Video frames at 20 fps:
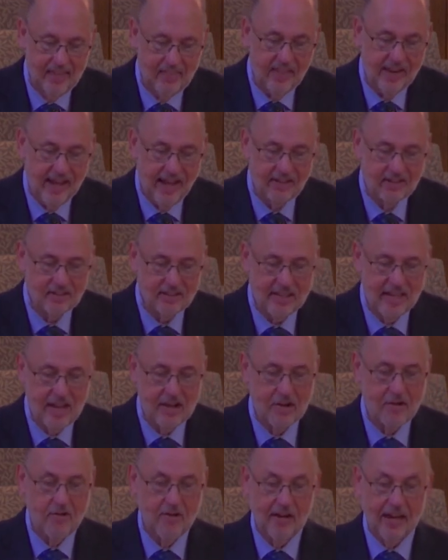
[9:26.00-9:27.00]
that actually
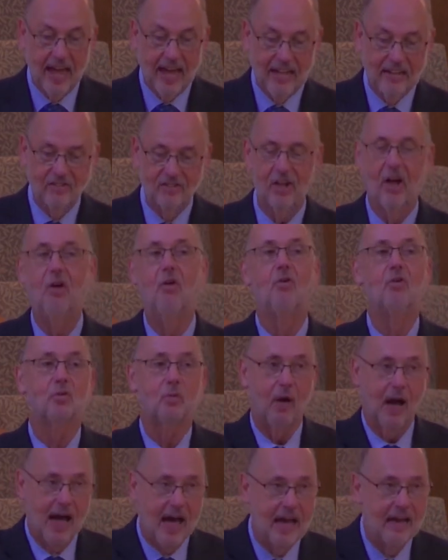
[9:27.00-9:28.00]
creates old
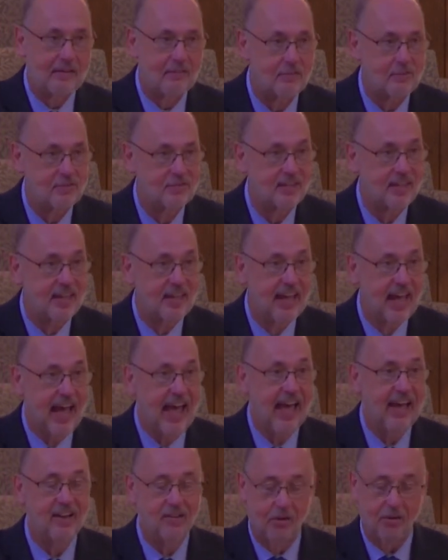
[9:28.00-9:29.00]
wives
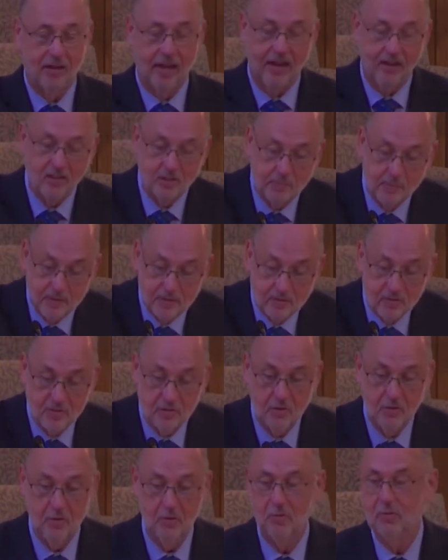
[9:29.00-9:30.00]
and old husbands,
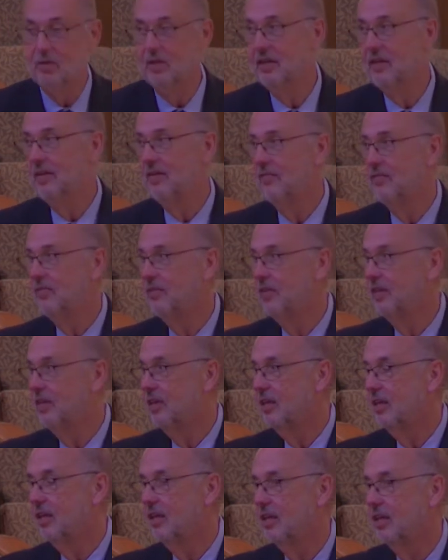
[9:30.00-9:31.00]
too.
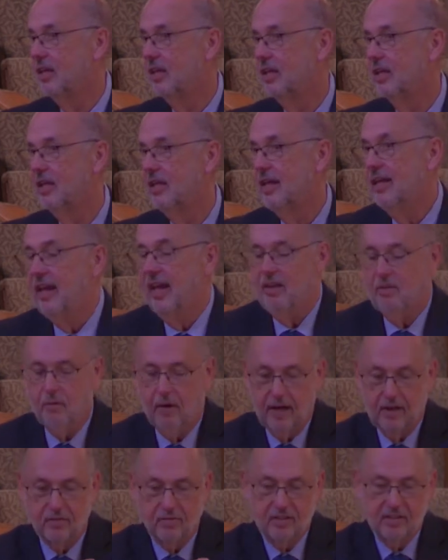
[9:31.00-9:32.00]

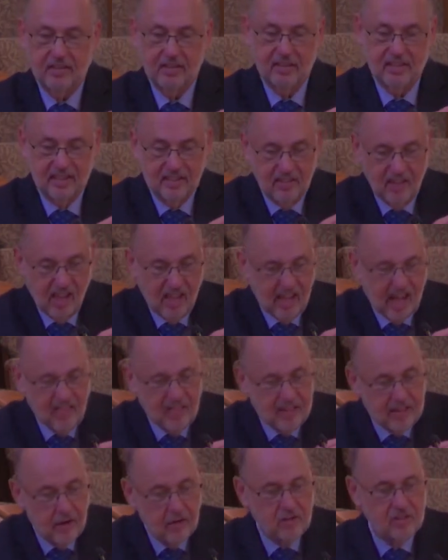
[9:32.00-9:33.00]
Likewise, the, the
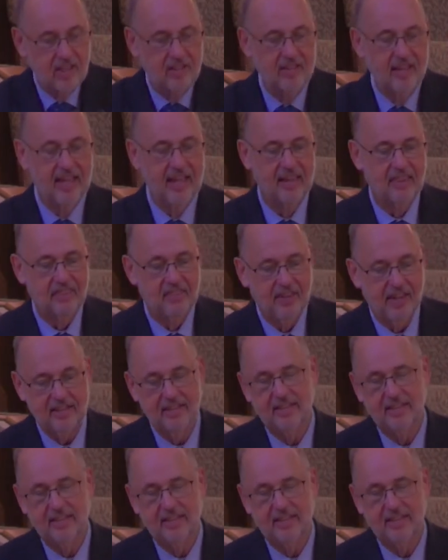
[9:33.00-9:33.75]
notion that,